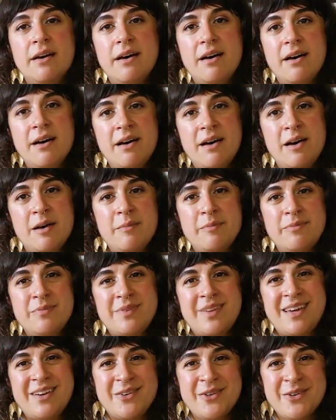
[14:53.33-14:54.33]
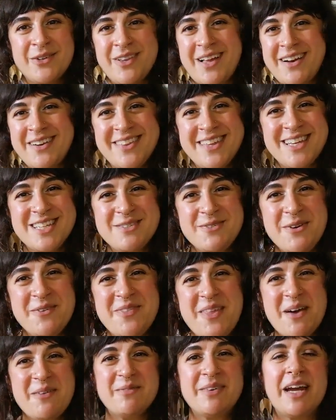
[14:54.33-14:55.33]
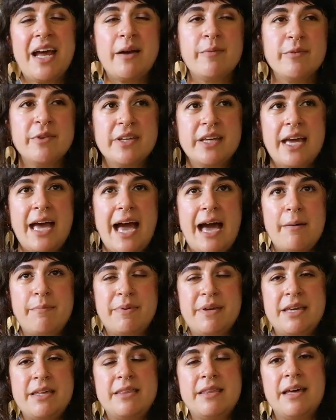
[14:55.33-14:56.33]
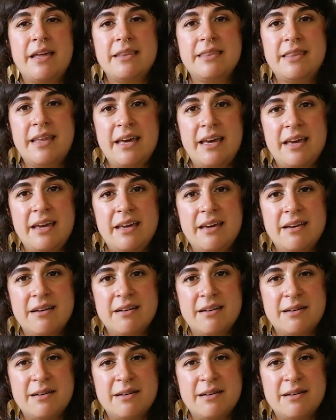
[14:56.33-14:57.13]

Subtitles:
I order a lot of things from them, but I'm really happy that they